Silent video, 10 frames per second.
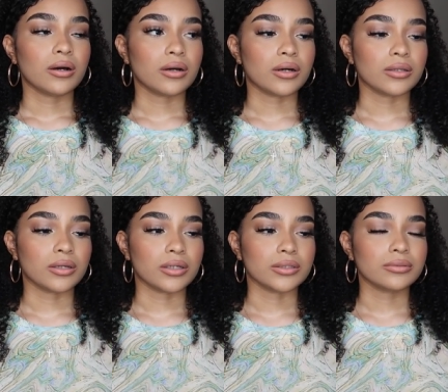uh
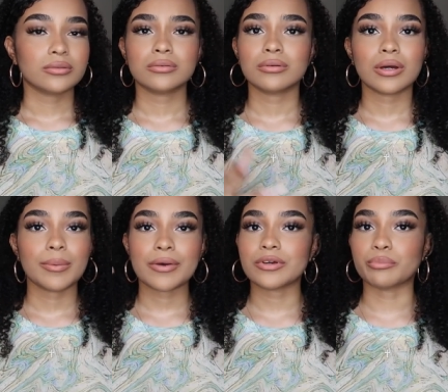the
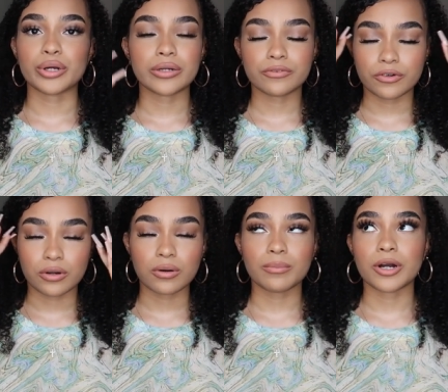having brain
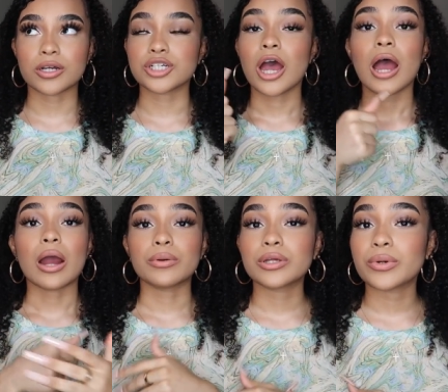fog oh my gosh
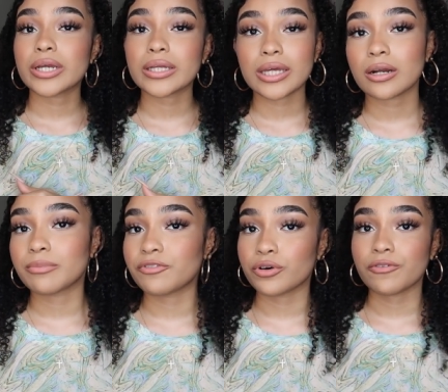i really want to get that up
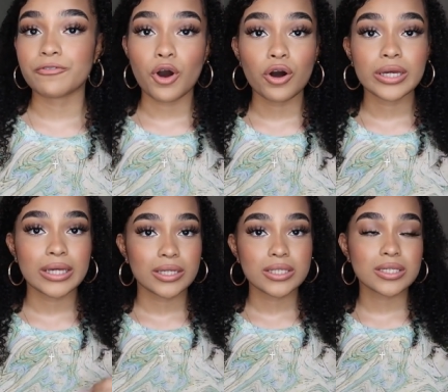before the fall
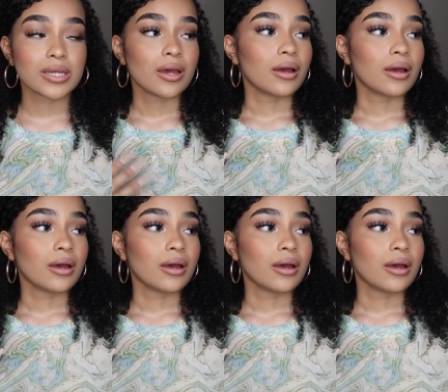hits